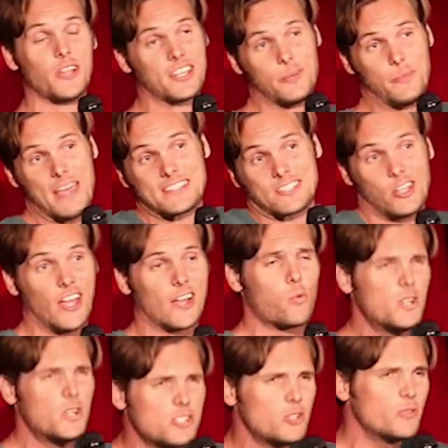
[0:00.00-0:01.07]
Like, you're basically like,
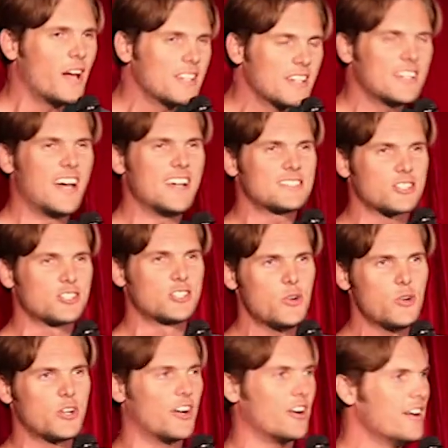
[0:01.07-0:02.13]
once you recognize the
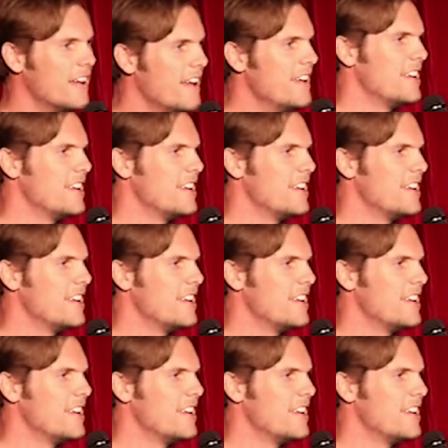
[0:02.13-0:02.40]
shooter,